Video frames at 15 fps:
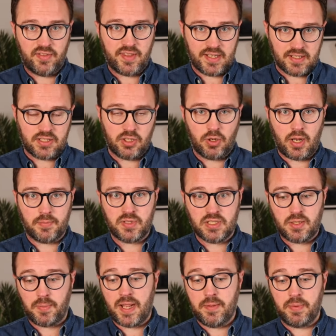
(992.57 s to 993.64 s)
thing still comes into
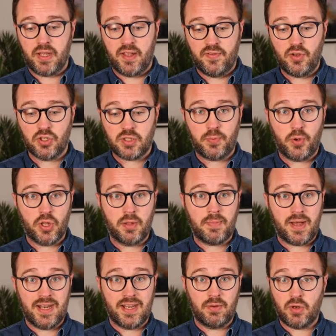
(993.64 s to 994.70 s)
play, but if you're just putting the
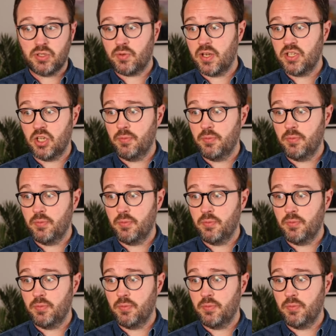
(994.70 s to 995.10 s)
money, what do?